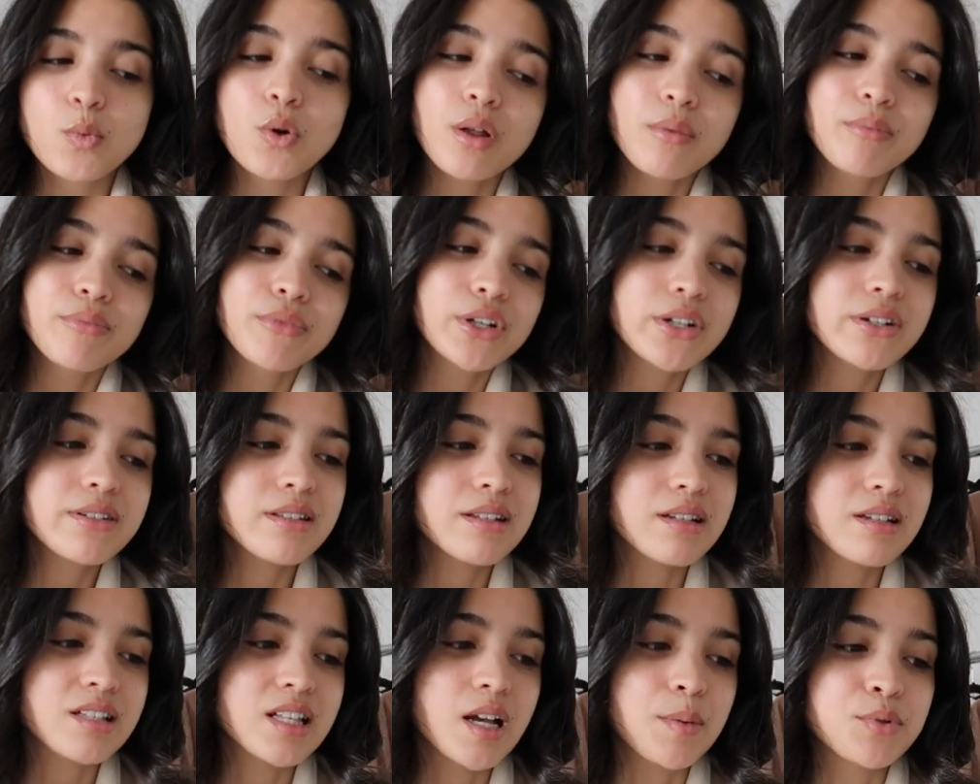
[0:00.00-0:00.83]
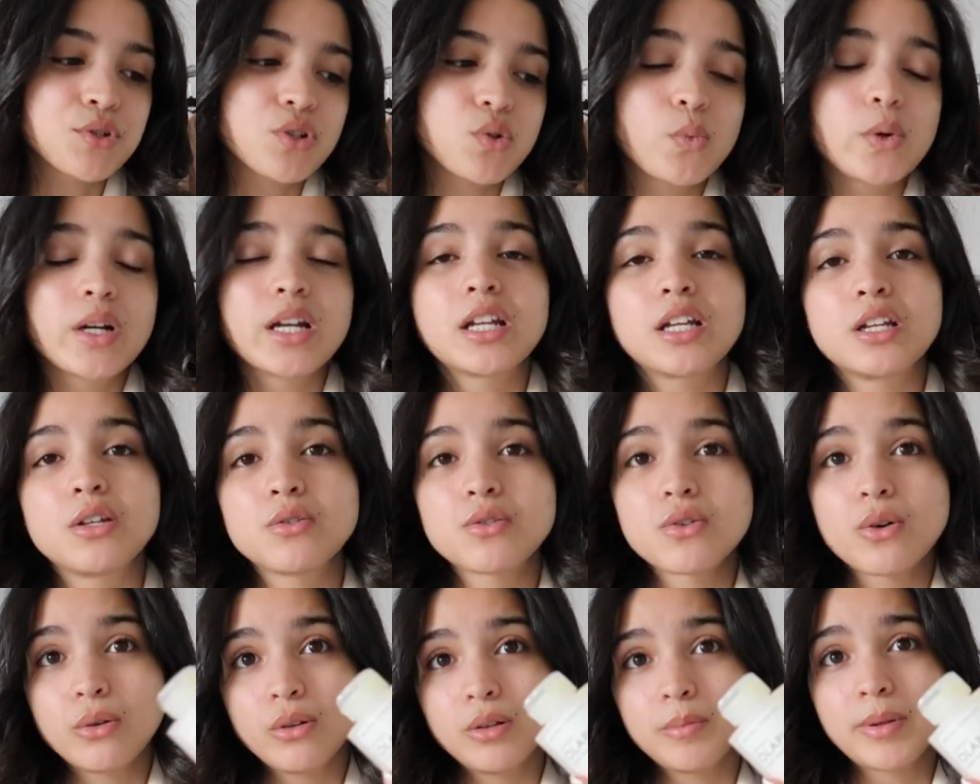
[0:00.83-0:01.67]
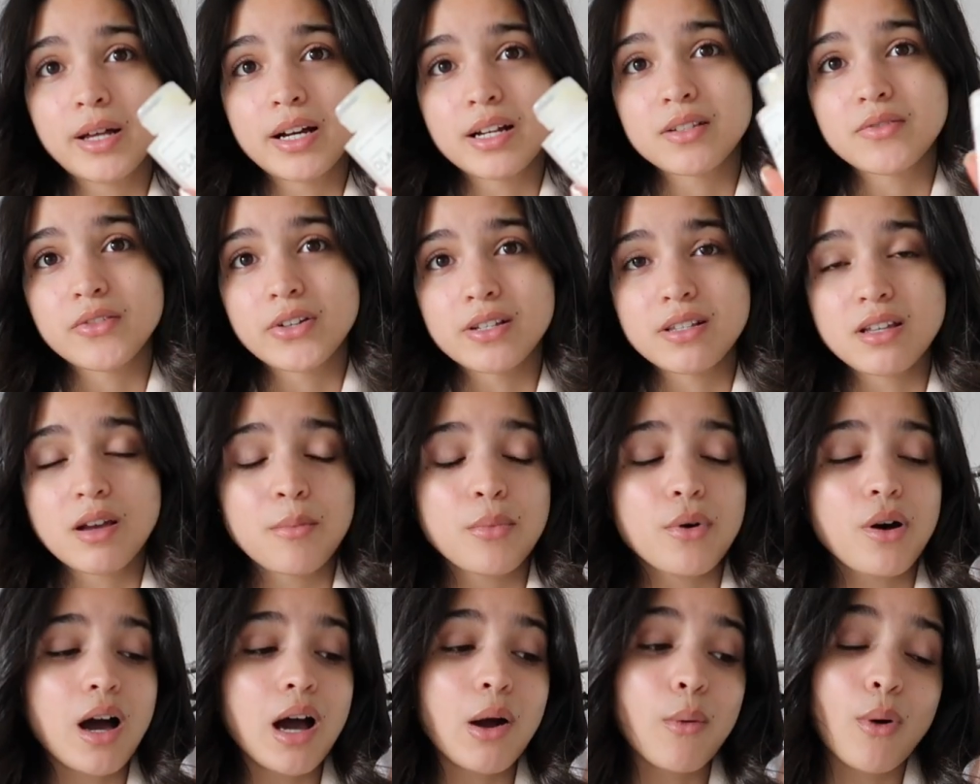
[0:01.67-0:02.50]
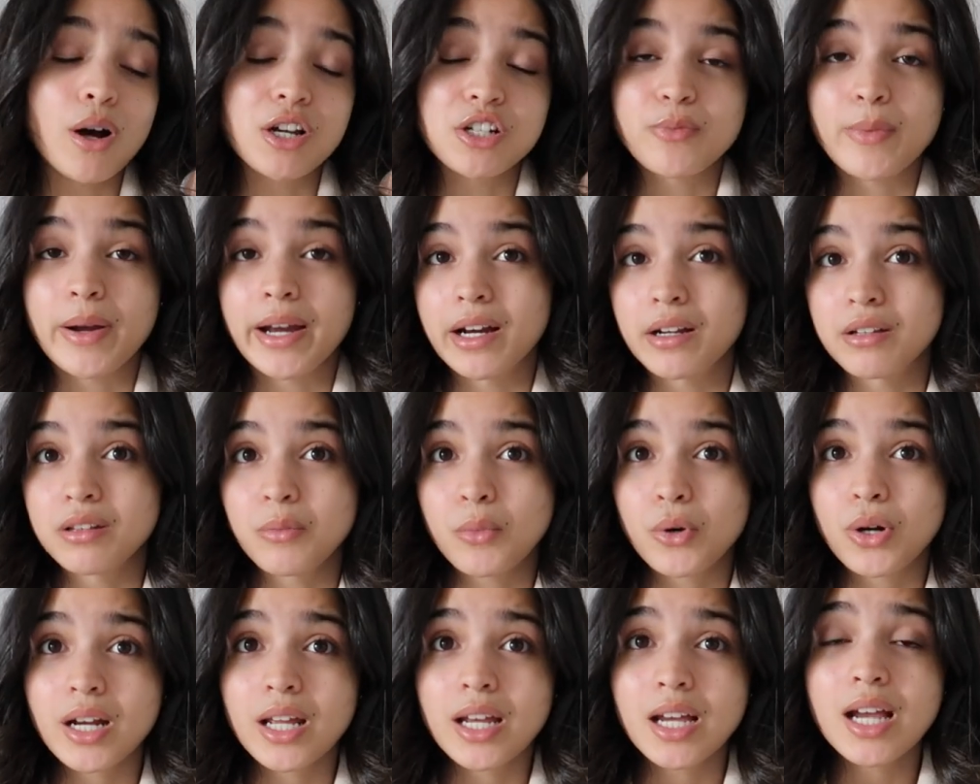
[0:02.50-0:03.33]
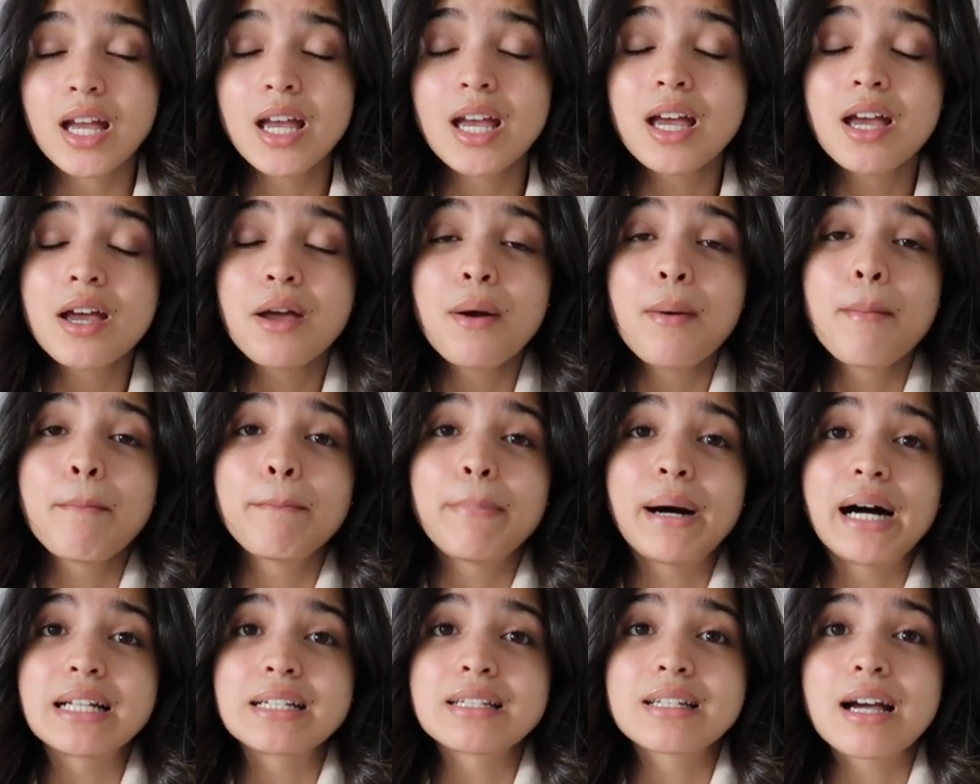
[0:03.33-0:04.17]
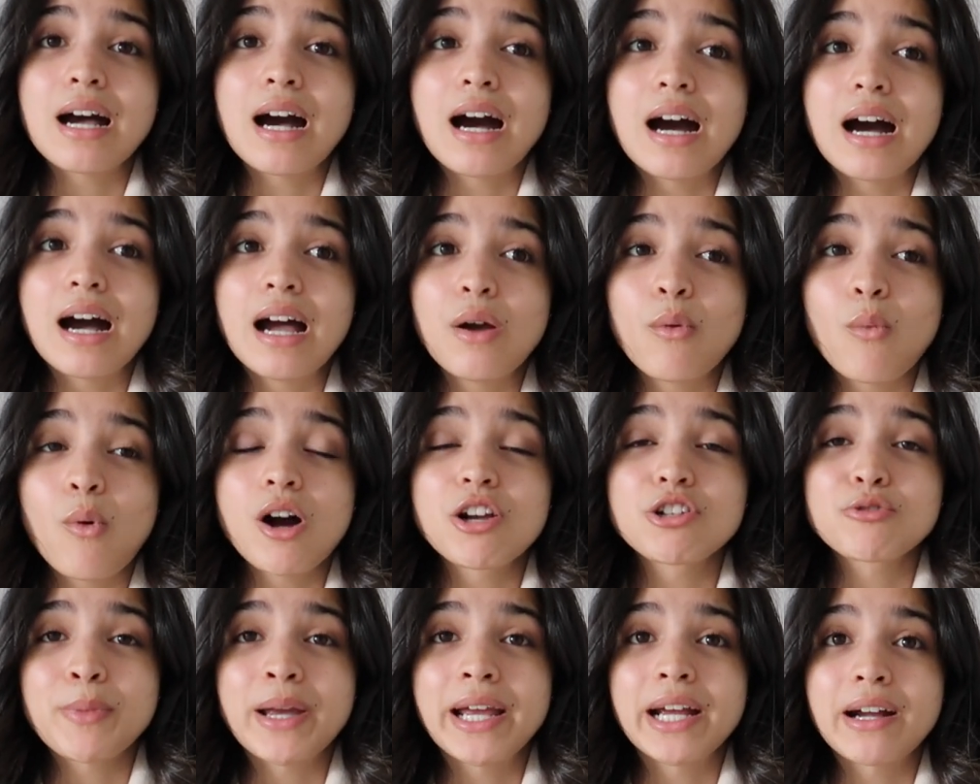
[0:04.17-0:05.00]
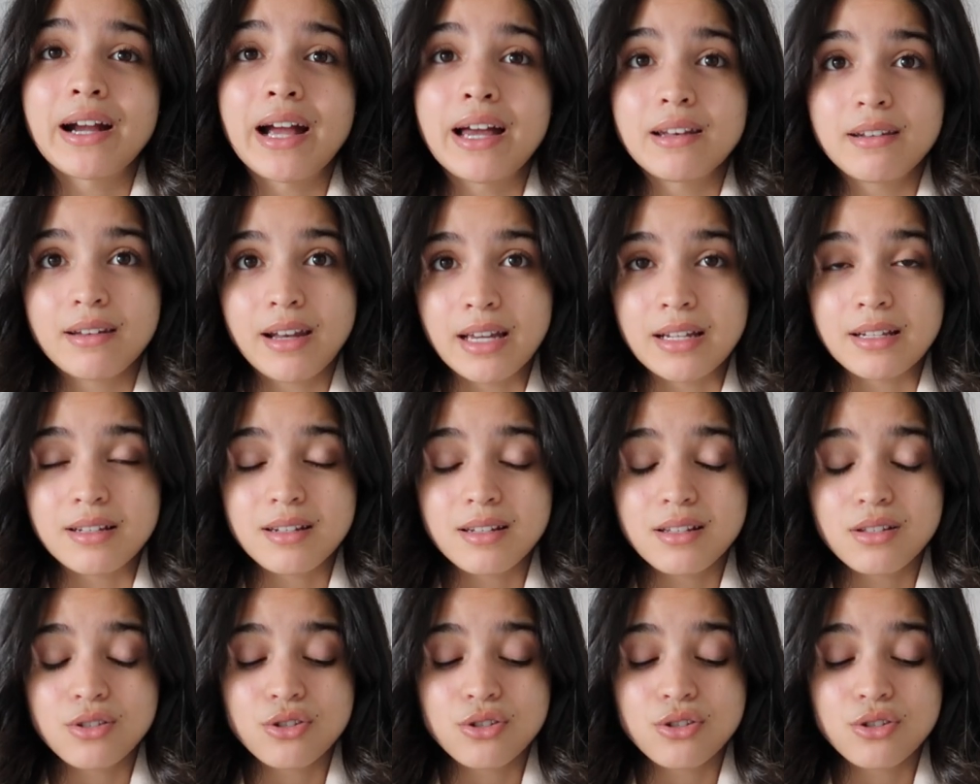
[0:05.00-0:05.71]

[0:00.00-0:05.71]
Well, there's an exception when I use Olaplex, for example, I wash my hair in the morning, but I wash my hair at night.